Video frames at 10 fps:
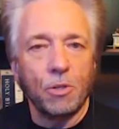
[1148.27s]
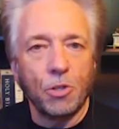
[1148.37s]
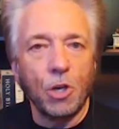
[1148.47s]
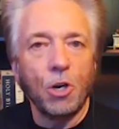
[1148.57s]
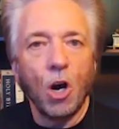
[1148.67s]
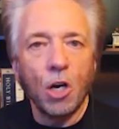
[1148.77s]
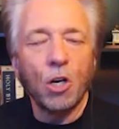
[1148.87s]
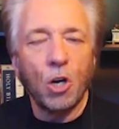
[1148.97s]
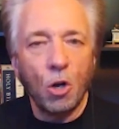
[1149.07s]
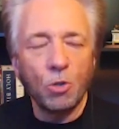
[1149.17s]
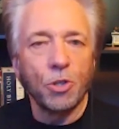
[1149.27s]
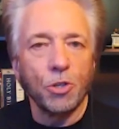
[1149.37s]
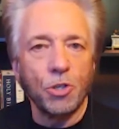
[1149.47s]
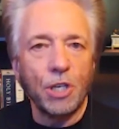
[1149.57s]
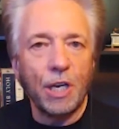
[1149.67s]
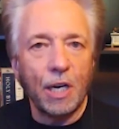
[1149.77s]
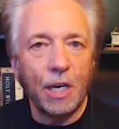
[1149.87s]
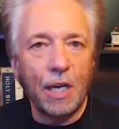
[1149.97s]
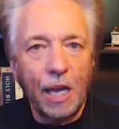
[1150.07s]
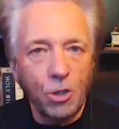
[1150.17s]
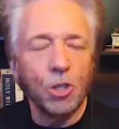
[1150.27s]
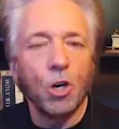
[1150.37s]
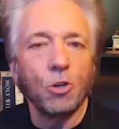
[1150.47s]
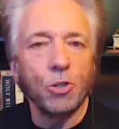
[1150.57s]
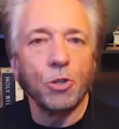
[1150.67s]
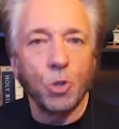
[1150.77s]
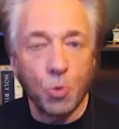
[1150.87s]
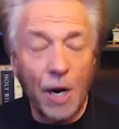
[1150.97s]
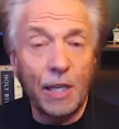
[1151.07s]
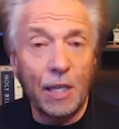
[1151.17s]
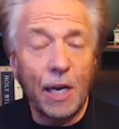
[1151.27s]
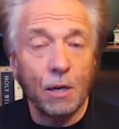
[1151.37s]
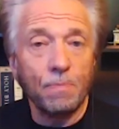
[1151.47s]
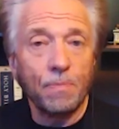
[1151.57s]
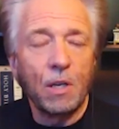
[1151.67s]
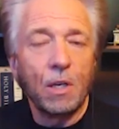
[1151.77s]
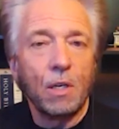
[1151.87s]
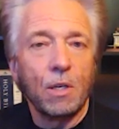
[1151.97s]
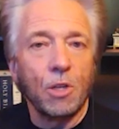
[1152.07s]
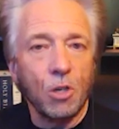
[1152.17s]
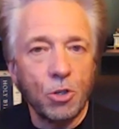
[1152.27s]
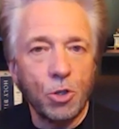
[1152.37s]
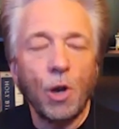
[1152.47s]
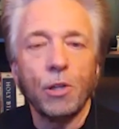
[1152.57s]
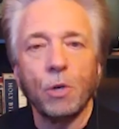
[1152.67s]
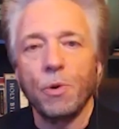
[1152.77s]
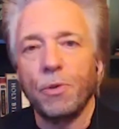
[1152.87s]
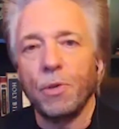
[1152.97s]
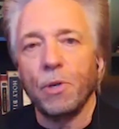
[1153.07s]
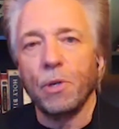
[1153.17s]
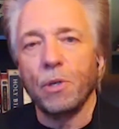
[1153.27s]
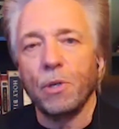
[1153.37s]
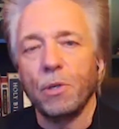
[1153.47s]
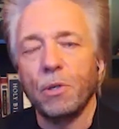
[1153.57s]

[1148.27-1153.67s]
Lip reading: There are cultures, Asian cultures right now, that are struggling with this